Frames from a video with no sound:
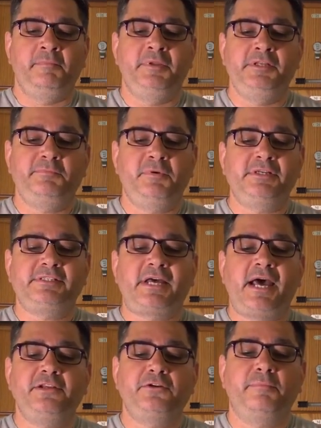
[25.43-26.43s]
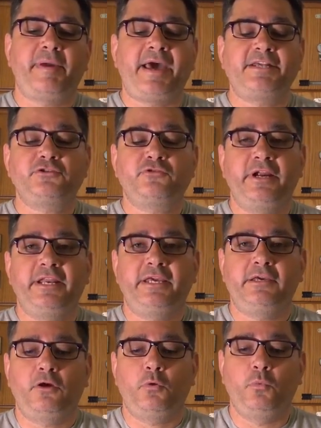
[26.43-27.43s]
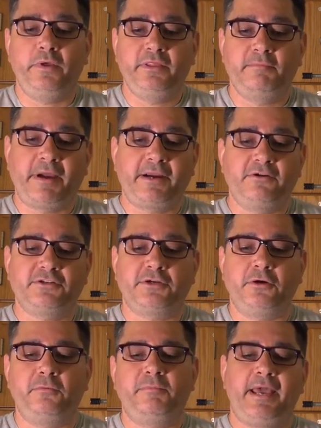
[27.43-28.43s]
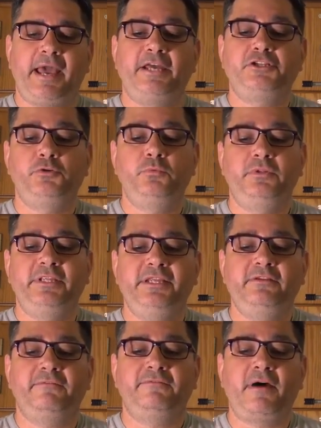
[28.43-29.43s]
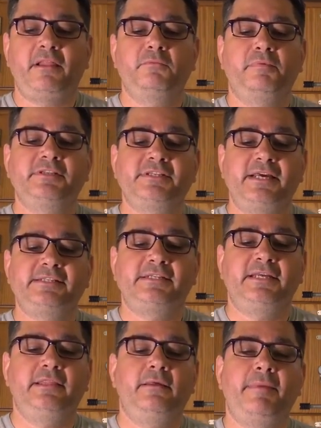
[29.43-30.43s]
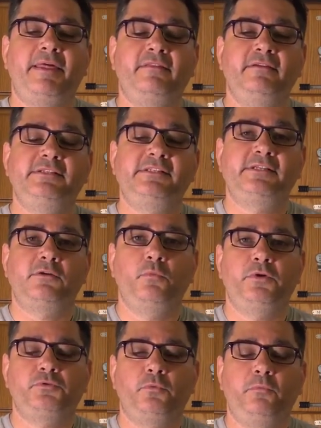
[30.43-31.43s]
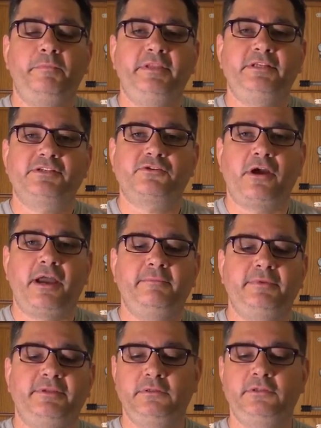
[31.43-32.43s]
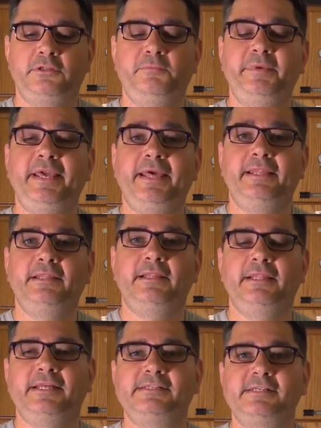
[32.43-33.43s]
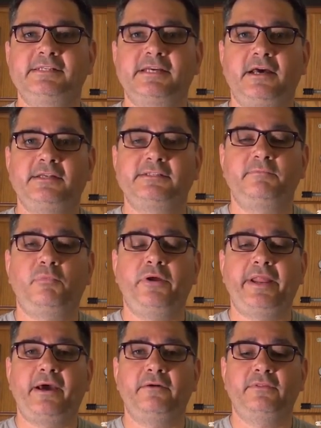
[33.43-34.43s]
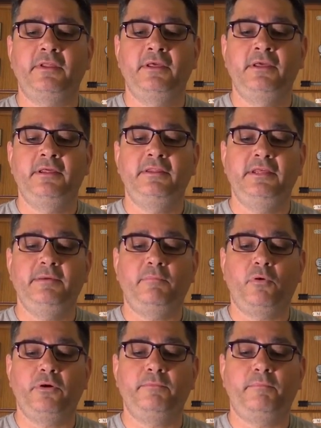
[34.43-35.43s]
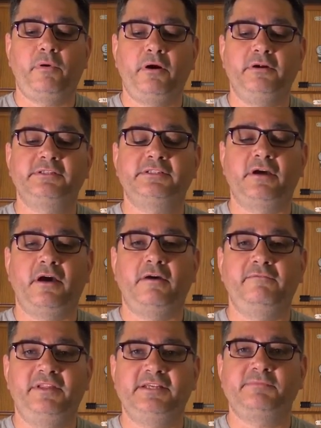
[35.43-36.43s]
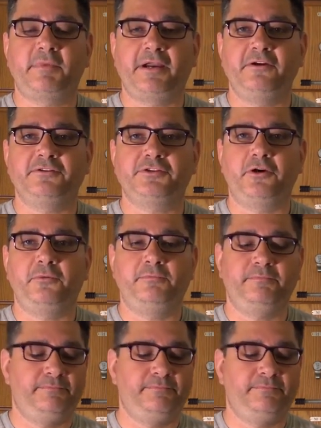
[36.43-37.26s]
Please put aside your past training with the microscope, as you will need to follow precisely the methods which will be described. To begin, let's discuss and point out the important parts of this microscope.